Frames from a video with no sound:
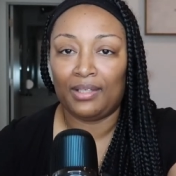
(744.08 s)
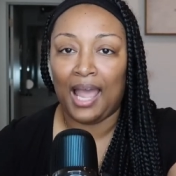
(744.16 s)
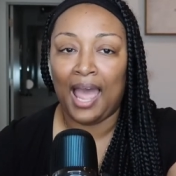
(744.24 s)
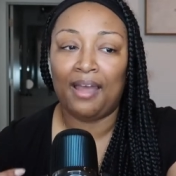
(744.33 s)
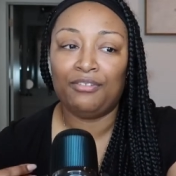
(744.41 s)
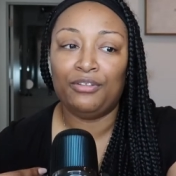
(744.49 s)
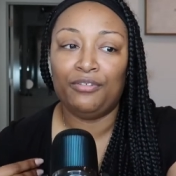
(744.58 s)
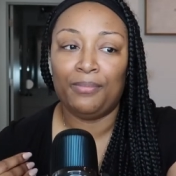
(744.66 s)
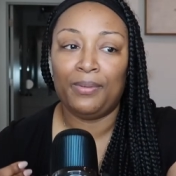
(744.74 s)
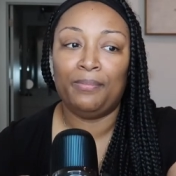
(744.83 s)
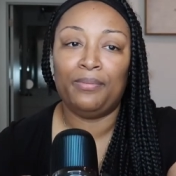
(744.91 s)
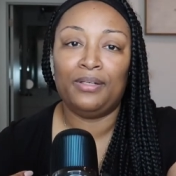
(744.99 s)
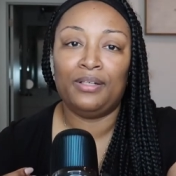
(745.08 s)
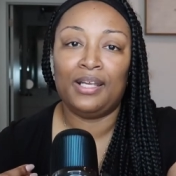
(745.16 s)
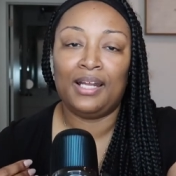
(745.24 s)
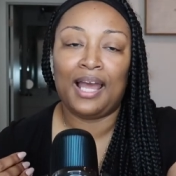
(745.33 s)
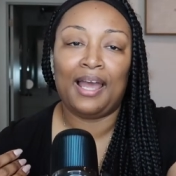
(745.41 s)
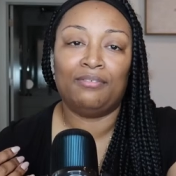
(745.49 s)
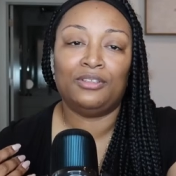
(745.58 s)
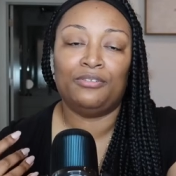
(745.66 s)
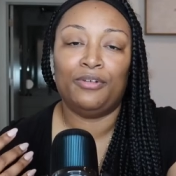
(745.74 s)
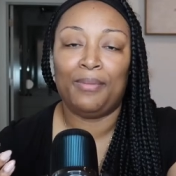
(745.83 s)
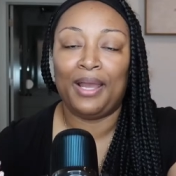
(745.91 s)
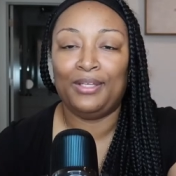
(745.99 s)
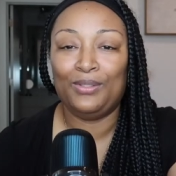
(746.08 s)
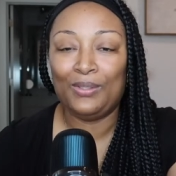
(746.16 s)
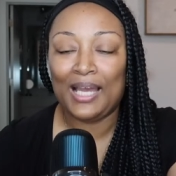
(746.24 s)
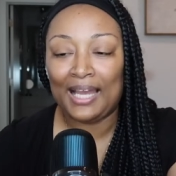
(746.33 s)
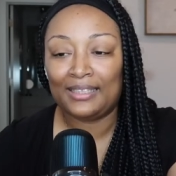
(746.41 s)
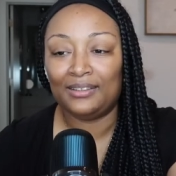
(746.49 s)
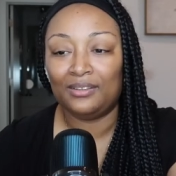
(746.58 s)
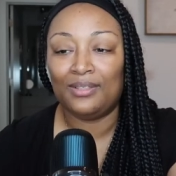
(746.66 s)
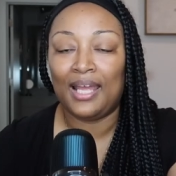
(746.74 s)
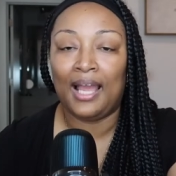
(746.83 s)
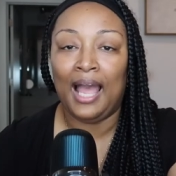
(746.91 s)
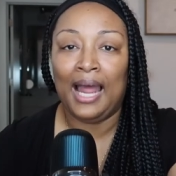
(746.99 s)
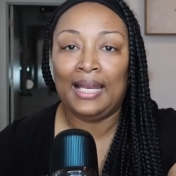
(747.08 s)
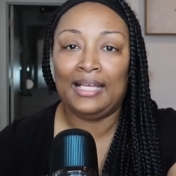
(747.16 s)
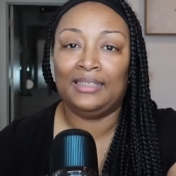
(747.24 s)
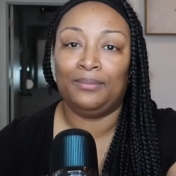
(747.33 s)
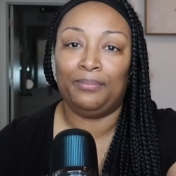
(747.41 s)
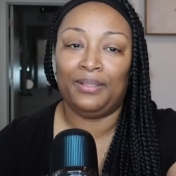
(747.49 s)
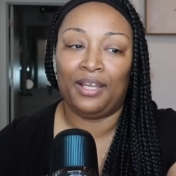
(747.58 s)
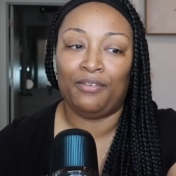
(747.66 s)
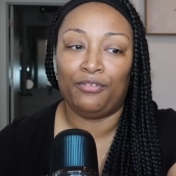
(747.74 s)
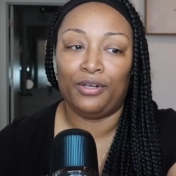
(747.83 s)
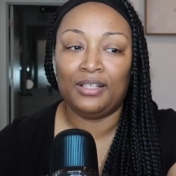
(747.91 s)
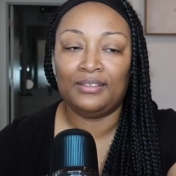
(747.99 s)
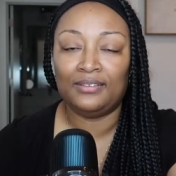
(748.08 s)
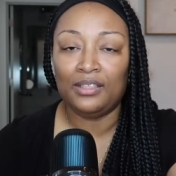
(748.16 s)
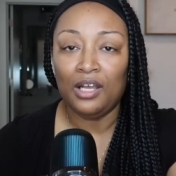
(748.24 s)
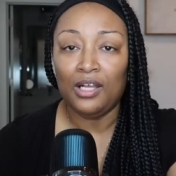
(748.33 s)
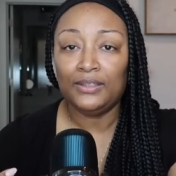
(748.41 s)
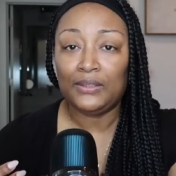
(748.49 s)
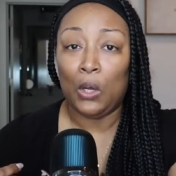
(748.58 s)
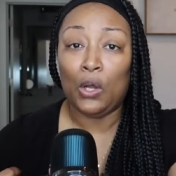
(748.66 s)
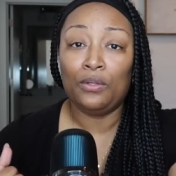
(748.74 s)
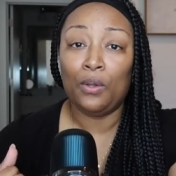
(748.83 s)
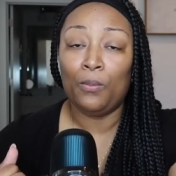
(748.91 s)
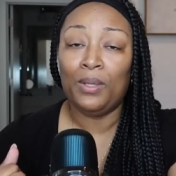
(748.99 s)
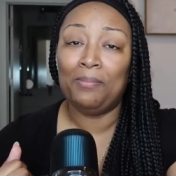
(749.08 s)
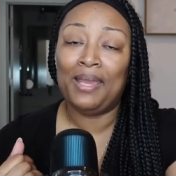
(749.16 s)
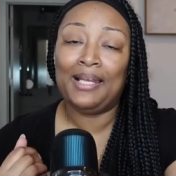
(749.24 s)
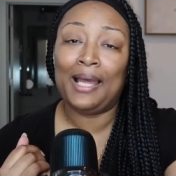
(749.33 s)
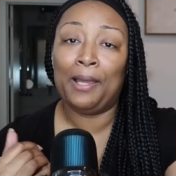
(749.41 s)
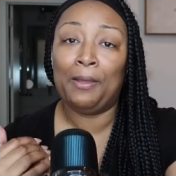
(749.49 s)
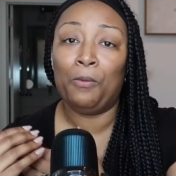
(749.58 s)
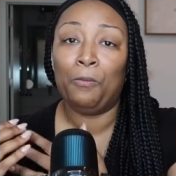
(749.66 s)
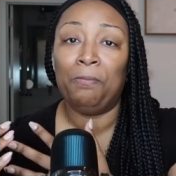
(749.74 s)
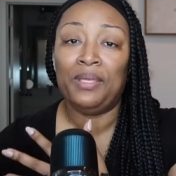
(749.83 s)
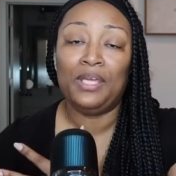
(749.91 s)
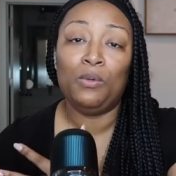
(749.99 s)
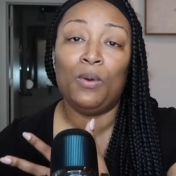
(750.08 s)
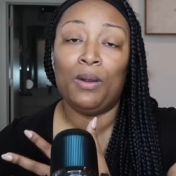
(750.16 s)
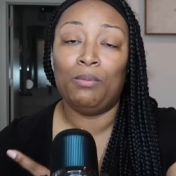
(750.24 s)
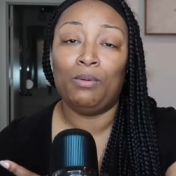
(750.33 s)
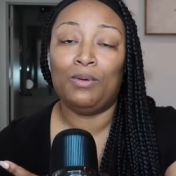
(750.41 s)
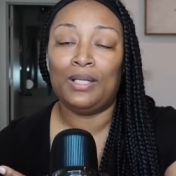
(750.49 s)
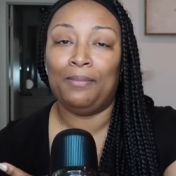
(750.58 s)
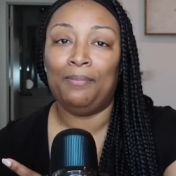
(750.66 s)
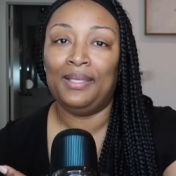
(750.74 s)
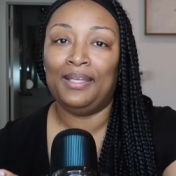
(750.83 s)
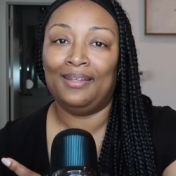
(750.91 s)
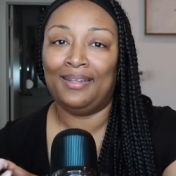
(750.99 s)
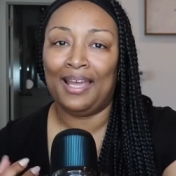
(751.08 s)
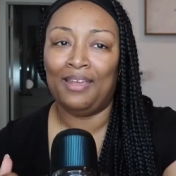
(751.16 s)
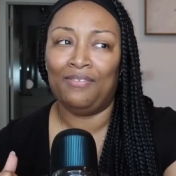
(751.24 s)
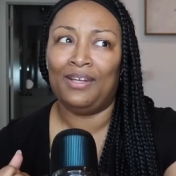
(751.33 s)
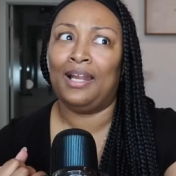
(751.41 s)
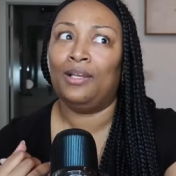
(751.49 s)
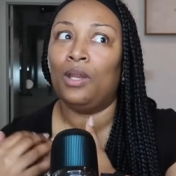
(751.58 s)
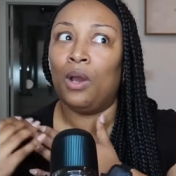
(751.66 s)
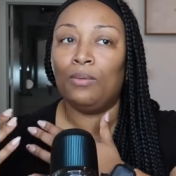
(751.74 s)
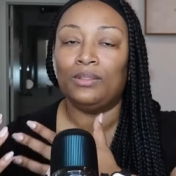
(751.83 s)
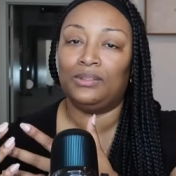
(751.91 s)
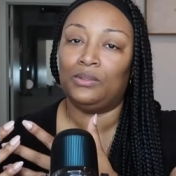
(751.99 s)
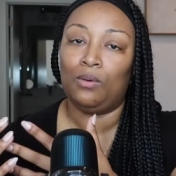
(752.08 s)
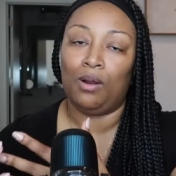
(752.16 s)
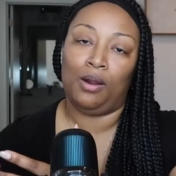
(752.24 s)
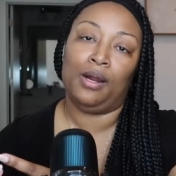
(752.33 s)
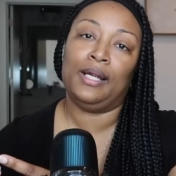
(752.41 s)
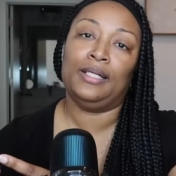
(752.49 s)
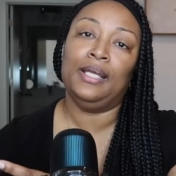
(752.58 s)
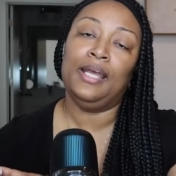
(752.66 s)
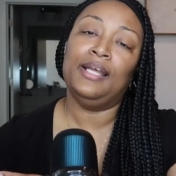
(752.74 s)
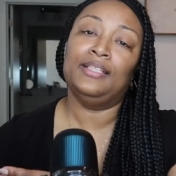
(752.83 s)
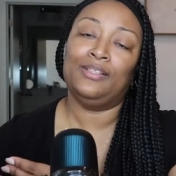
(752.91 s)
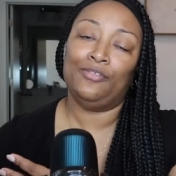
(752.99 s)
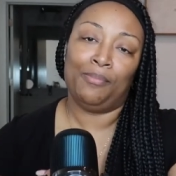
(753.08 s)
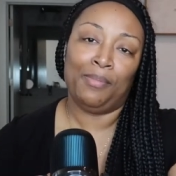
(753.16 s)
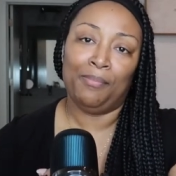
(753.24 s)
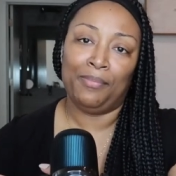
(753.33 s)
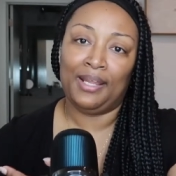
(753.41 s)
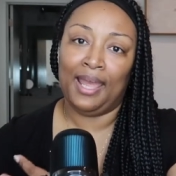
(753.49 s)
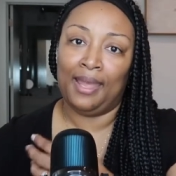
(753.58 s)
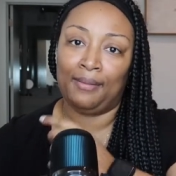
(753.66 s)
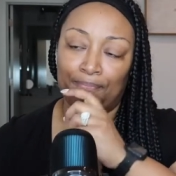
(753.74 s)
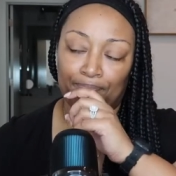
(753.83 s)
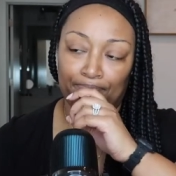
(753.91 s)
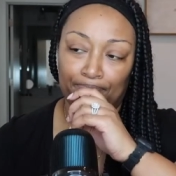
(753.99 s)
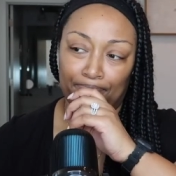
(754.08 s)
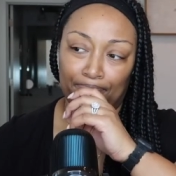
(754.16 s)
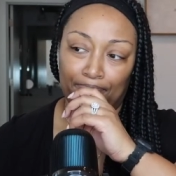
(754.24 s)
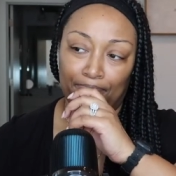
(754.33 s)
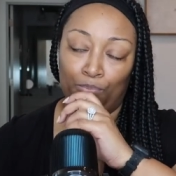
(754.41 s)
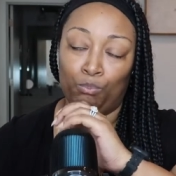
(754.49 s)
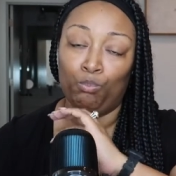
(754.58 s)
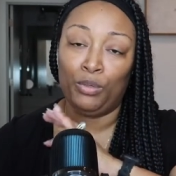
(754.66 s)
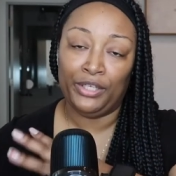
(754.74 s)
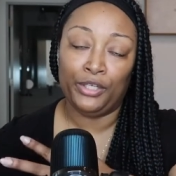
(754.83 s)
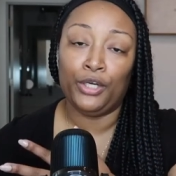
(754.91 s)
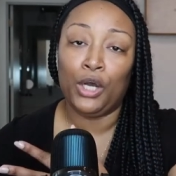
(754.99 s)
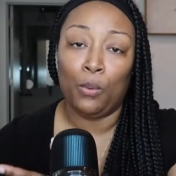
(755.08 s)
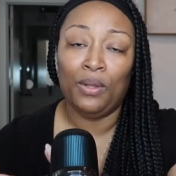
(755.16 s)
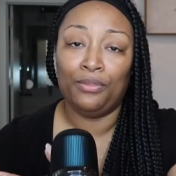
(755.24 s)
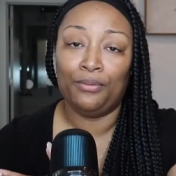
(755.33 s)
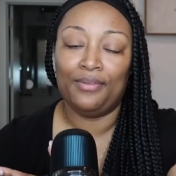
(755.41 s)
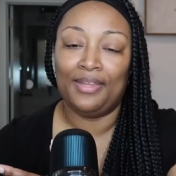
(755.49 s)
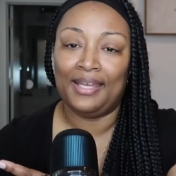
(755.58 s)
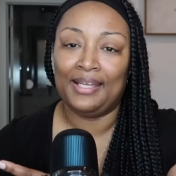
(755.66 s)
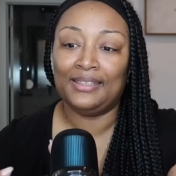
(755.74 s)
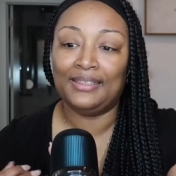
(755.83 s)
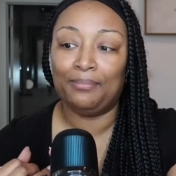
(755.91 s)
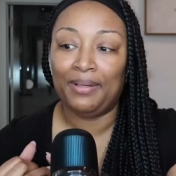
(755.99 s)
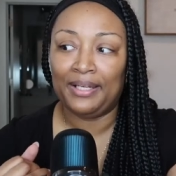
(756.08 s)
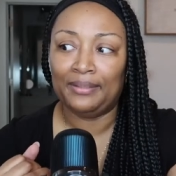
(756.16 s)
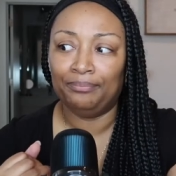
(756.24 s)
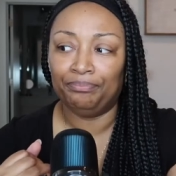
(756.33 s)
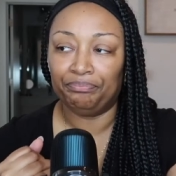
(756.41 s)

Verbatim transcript: I have to remember and I have to remind you guys too that God has a plan for us. So although we may not be where we want to be in life and I know it's so hard to remember that when you're going through things, but